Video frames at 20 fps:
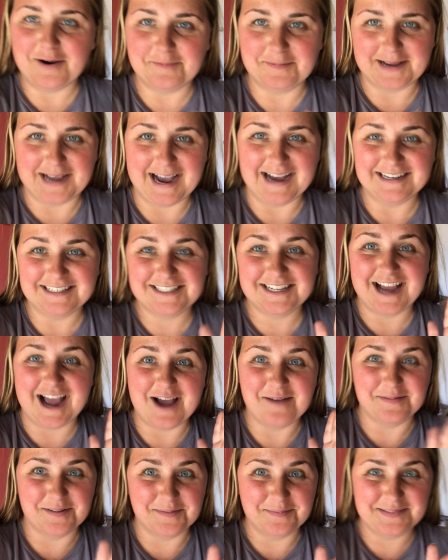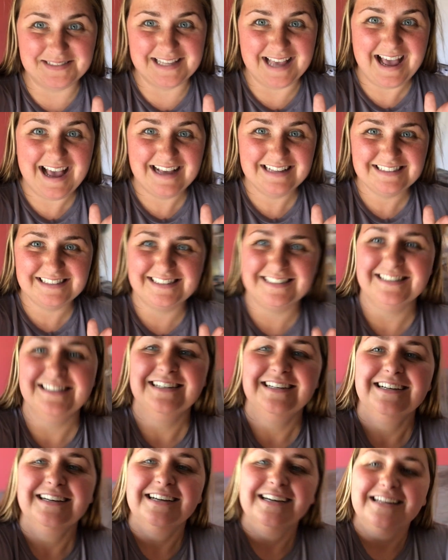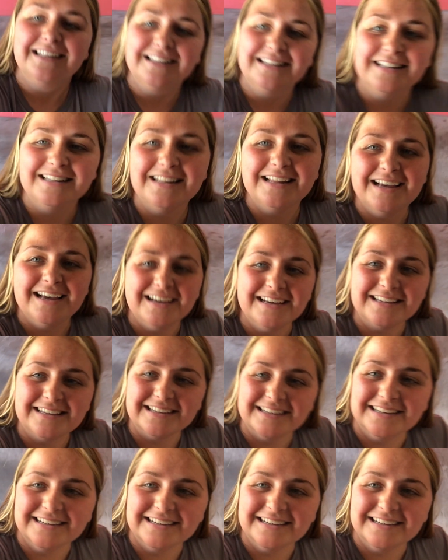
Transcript: my gosh, I'm obsessed. Look.